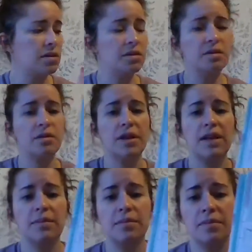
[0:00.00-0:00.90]
Look at
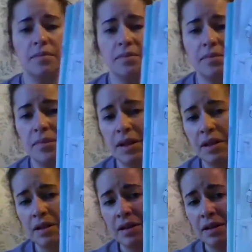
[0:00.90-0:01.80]
him.
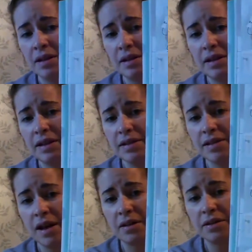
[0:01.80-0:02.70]
He is
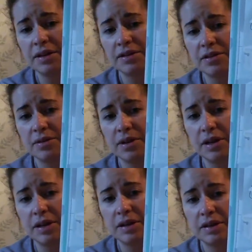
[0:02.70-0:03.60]
not looking so
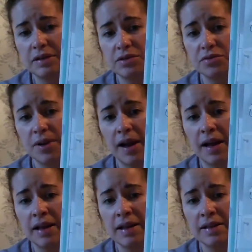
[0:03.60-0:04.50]
good.
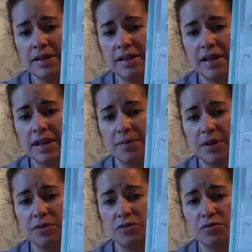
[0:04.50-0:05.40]
Trying to keep
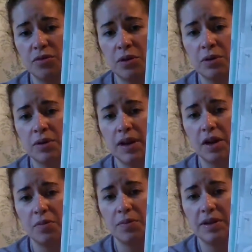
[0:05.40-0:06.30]
control and
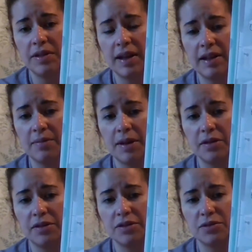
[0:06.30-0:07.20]
help these guys
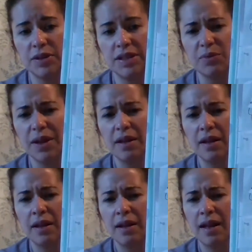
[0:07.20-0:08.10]
make good choices. What?
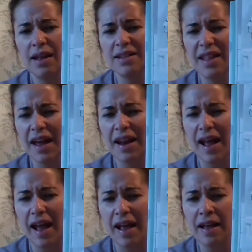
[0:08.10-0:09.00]
Is that
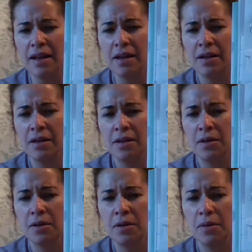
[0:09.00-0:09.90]
egg
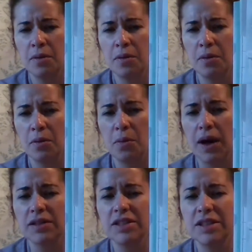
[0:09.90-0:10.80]

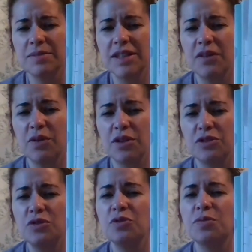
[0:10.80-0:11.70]
washing himself with a
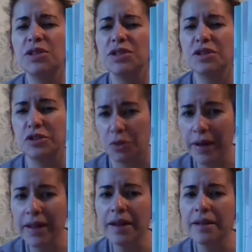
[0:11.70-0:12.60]
toothbrush in the
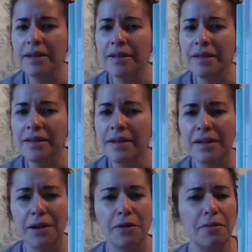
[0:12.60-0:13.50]
toilet?
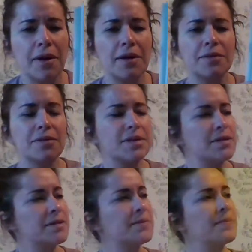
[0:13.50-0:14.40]

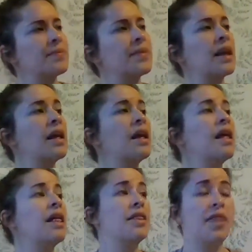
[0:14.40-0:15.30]
Gross.
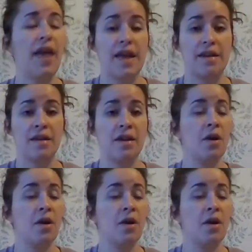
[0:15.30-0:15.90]
Then,